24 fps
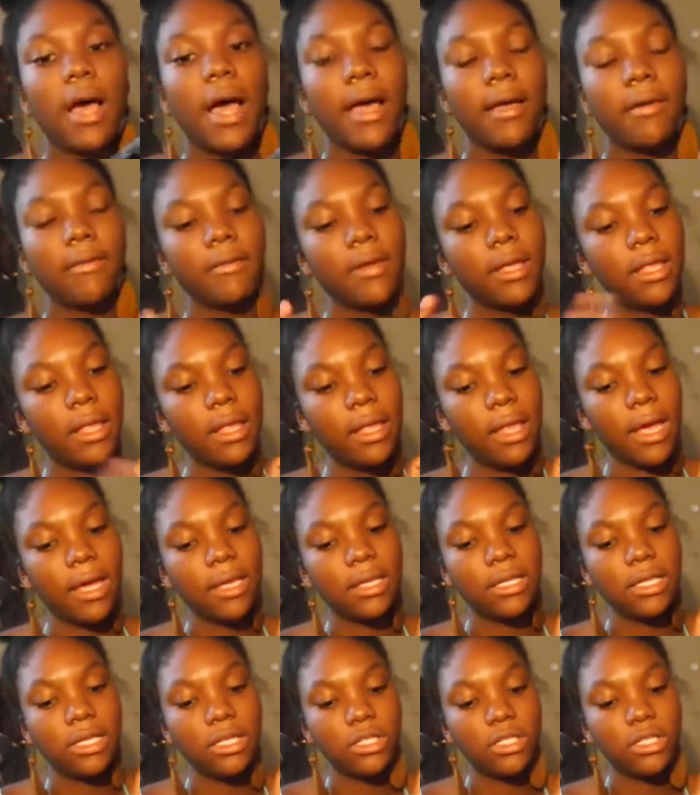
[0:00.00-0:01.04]
I really
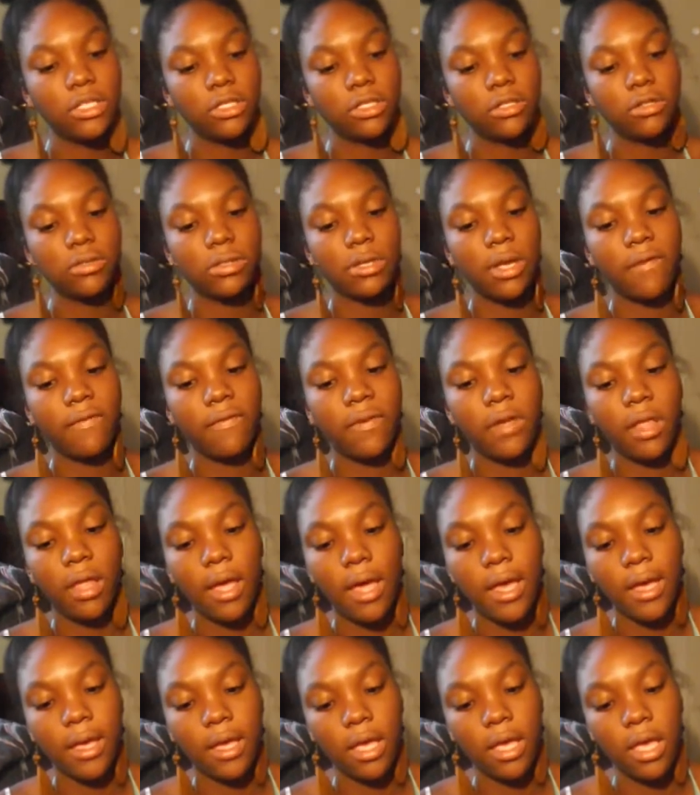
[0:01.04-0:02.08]
like these shoes. I feel
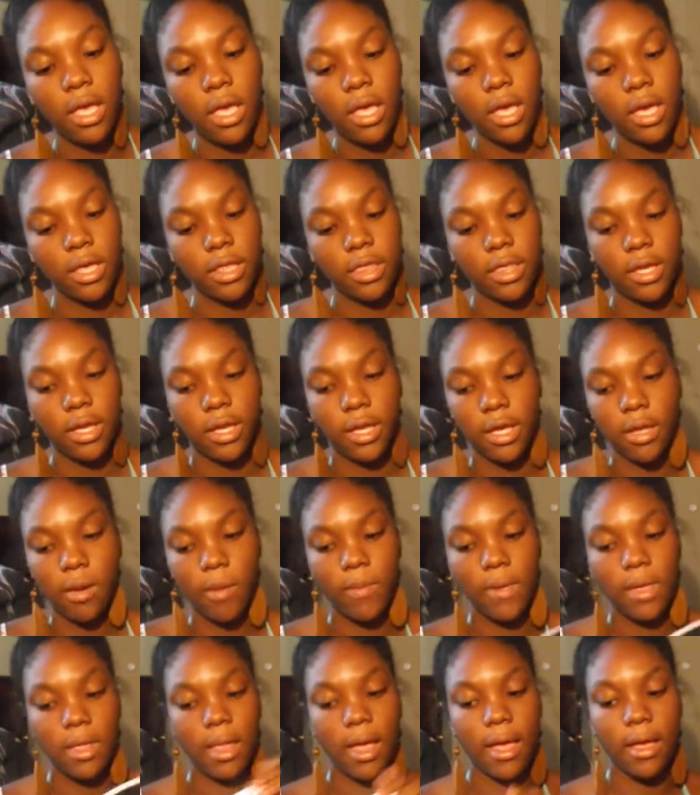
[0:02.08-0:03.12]
like they're gonna
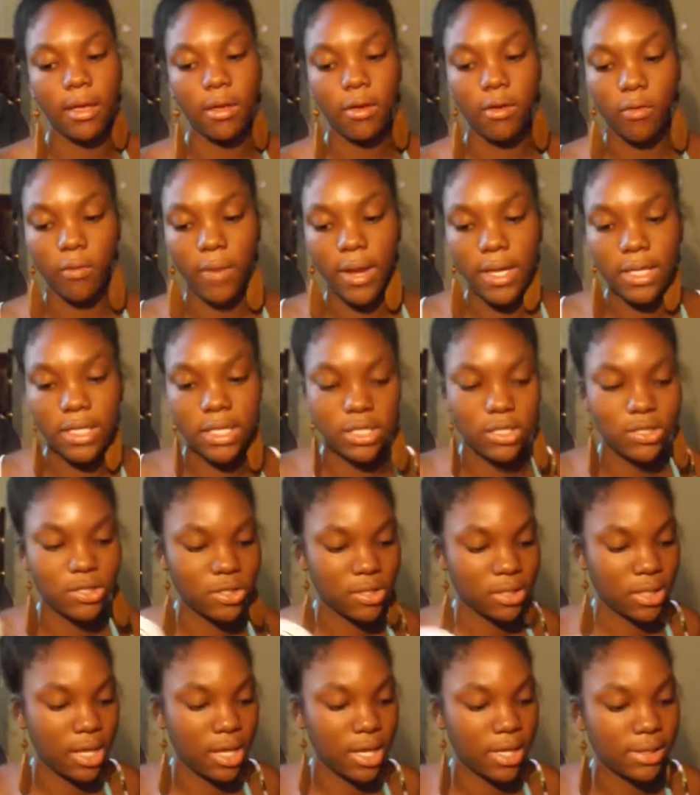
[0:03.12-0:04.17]
be like great to
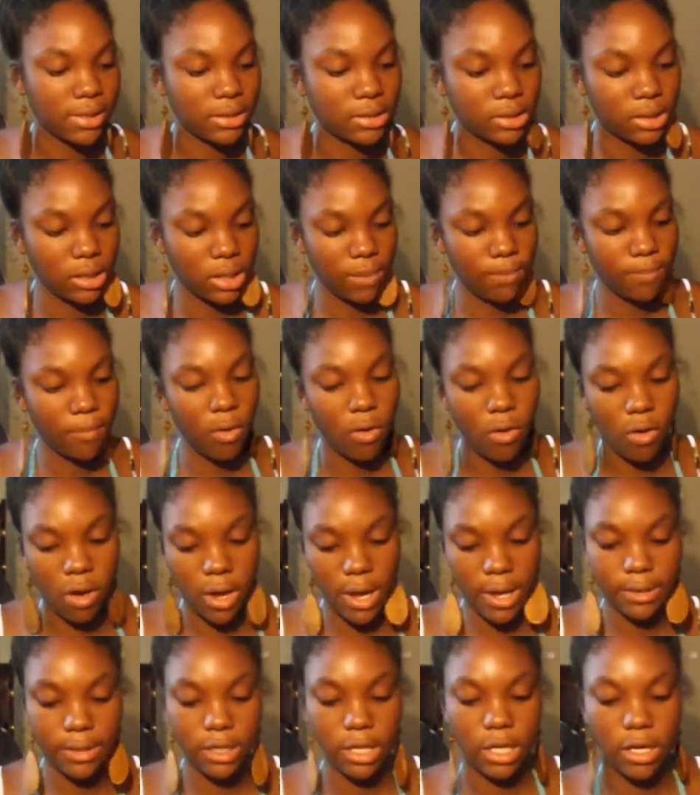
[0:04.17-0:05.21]
just like slip
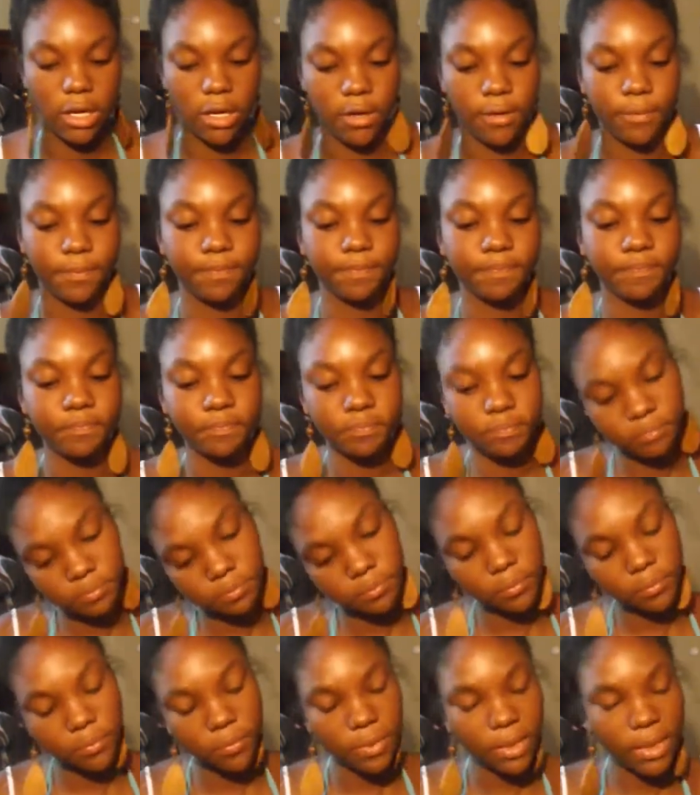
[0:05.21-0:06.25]
on, you know,
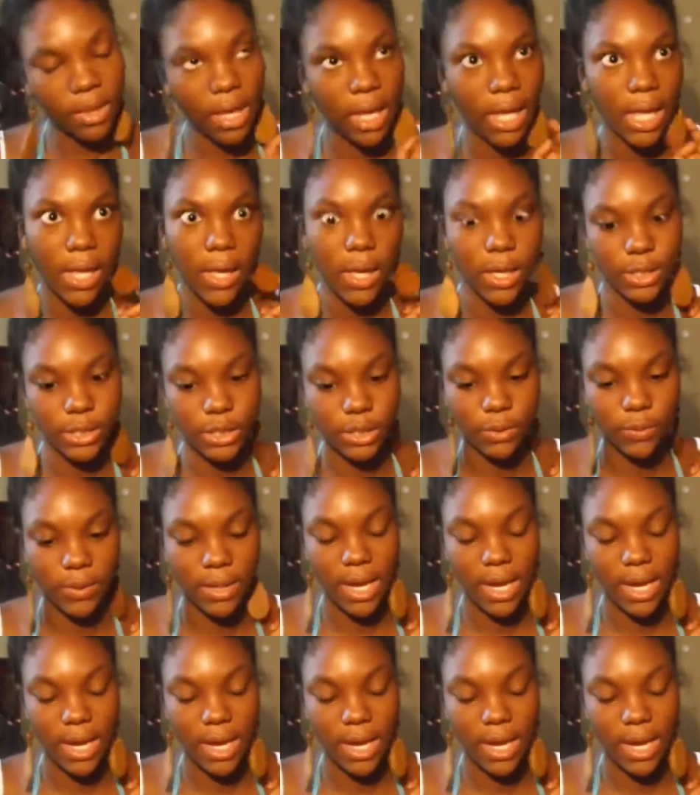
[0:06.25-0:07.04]
do it